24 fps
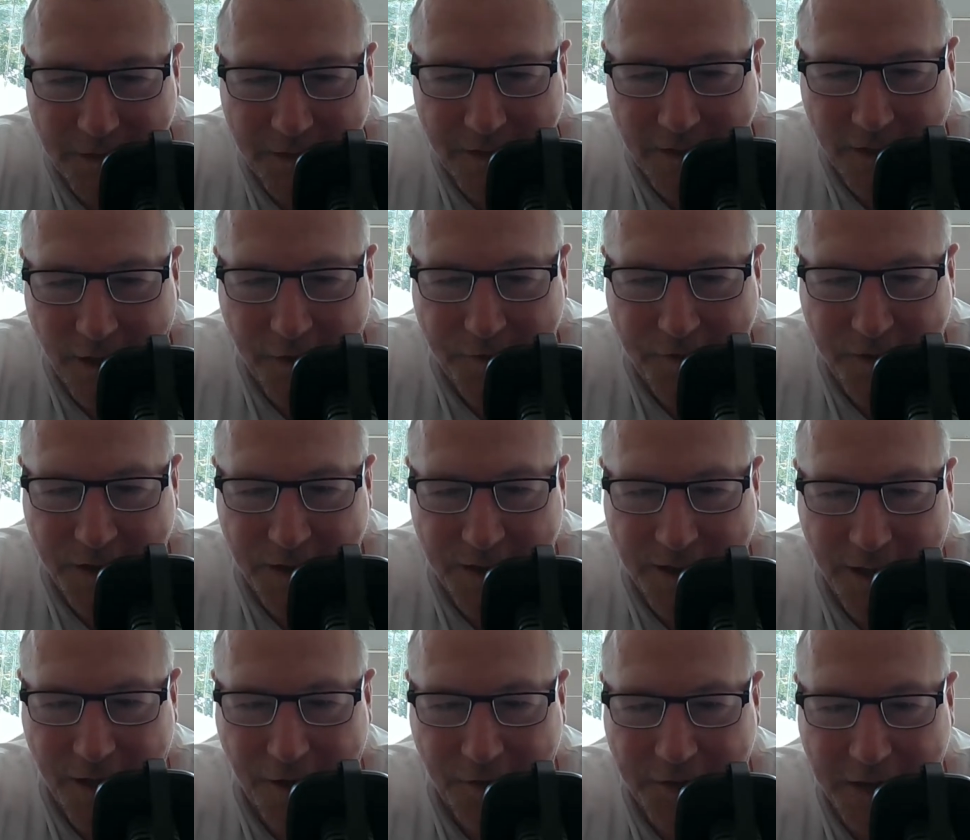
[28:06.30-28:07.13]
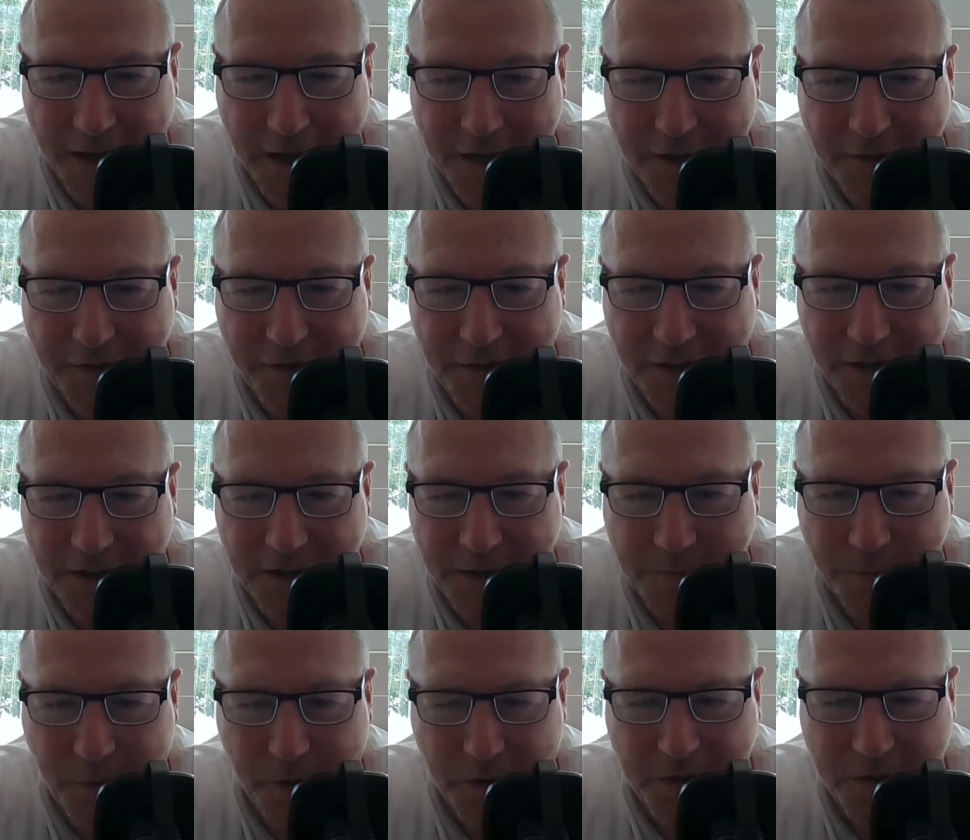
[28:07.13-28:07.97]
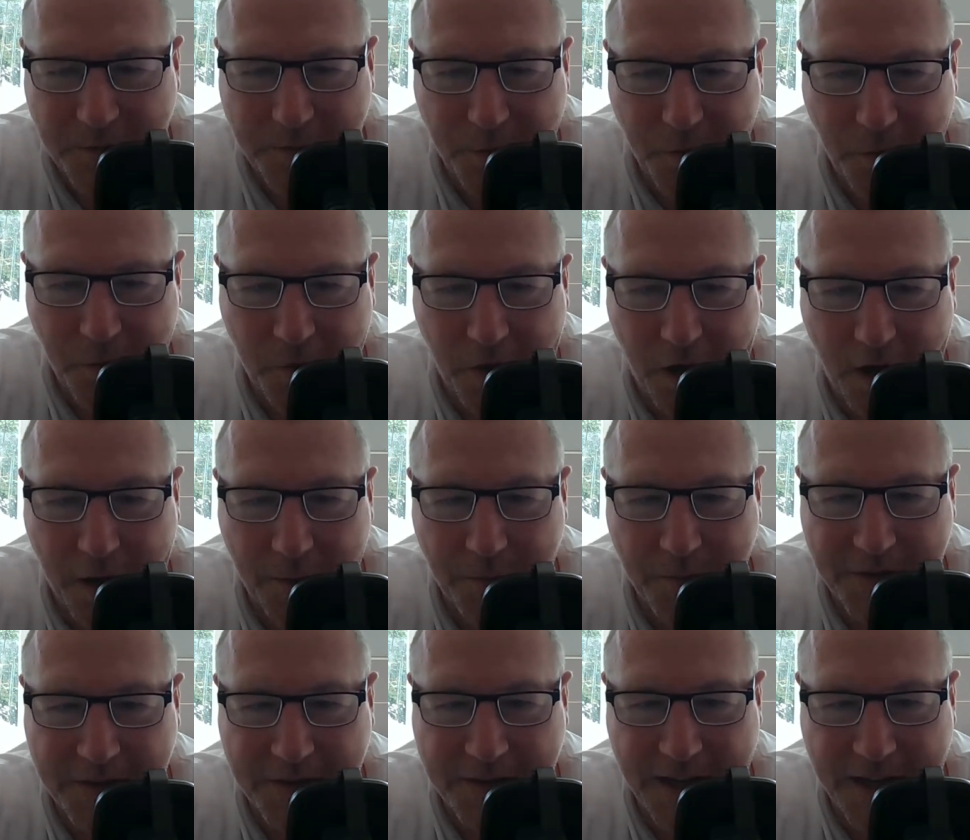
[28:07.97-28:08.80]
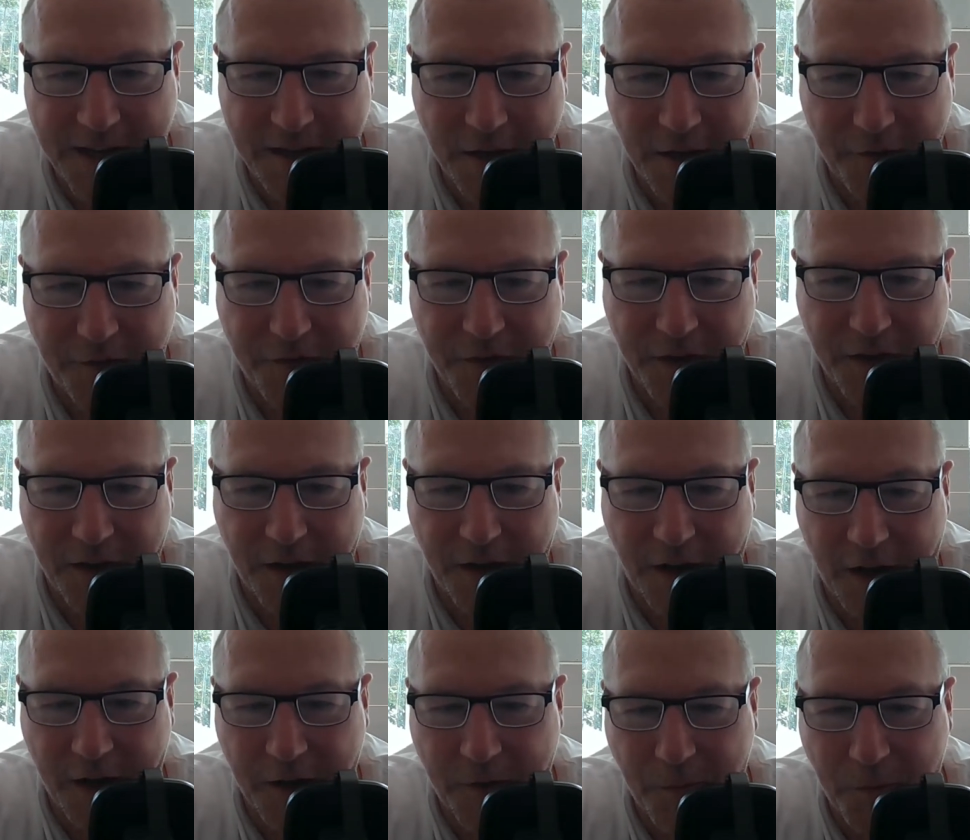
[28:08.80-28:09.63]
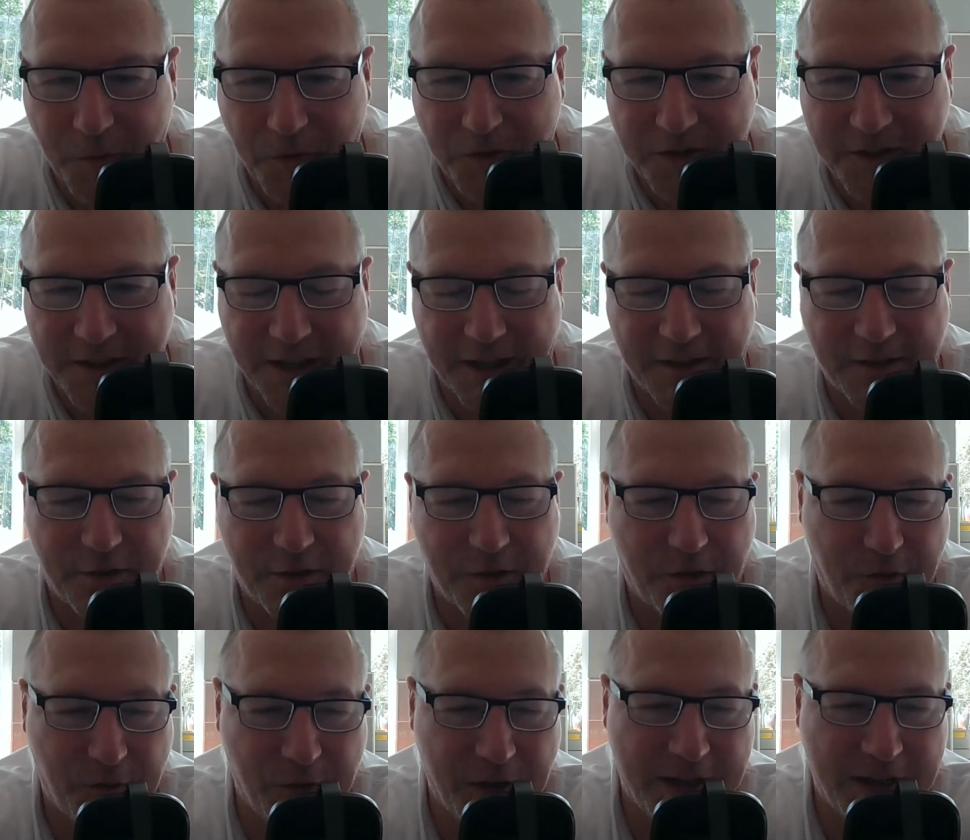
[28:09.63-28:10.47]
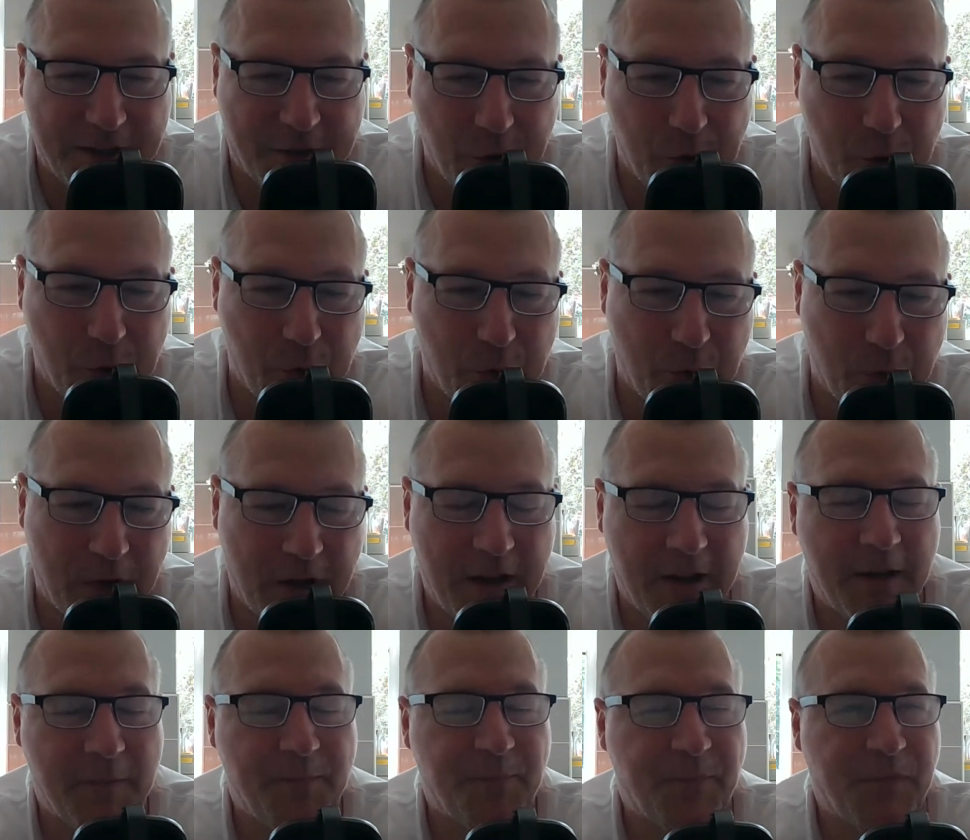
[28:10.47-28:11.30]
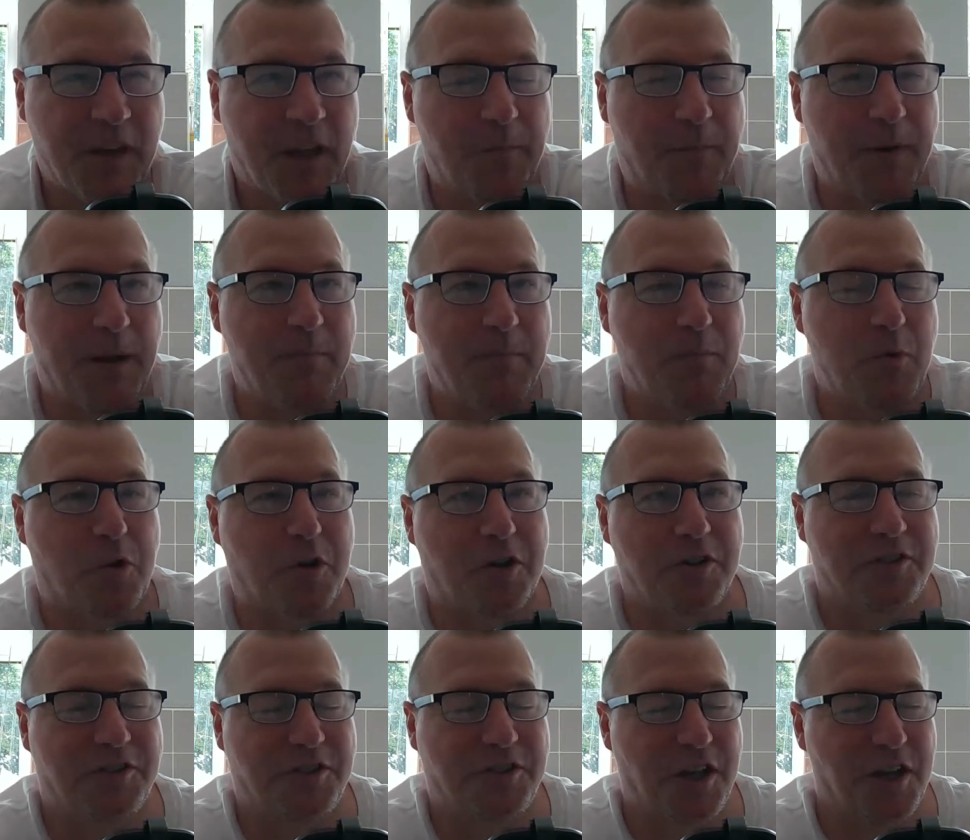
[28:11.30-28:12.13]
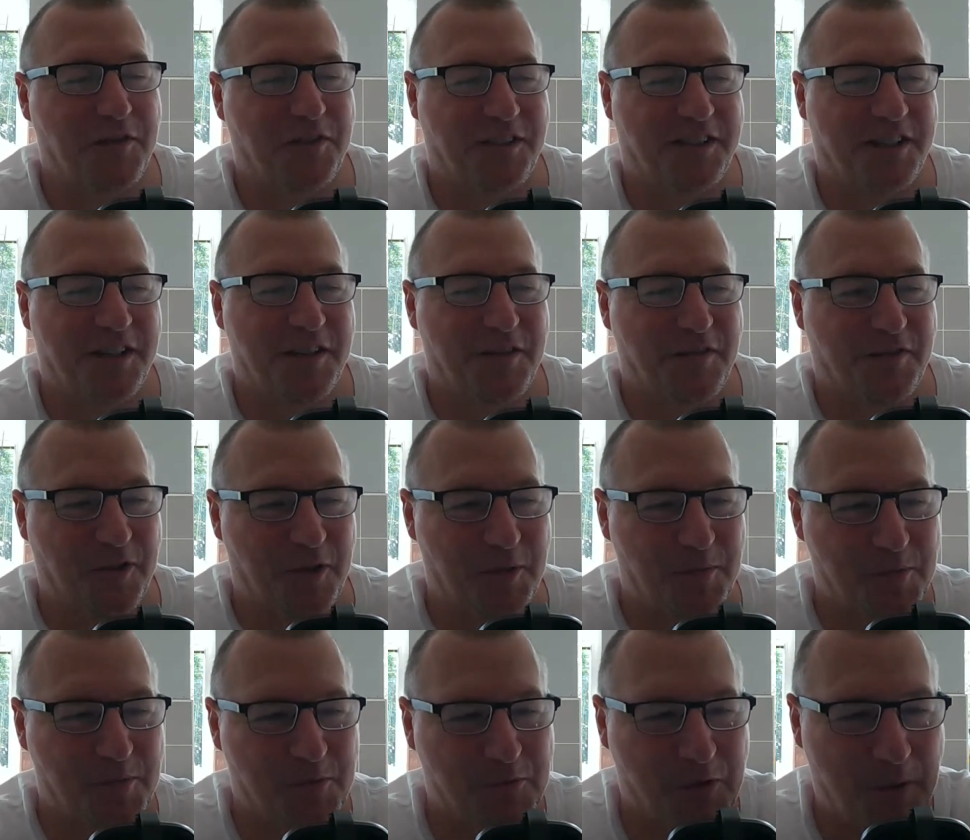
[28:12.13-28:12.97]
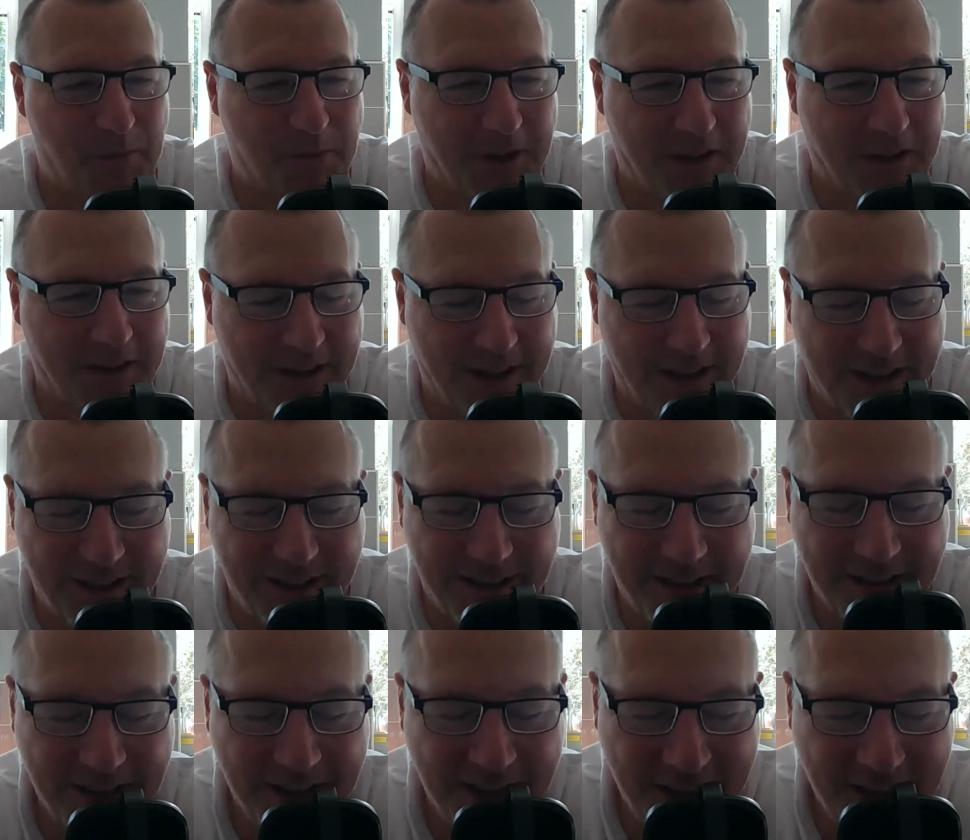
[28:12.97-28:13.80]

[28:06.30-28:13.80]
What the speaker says: laugh out loud. Anything is possible. I'm saying nothing. I will stick to 3-2. Bit more conservative from Robert there.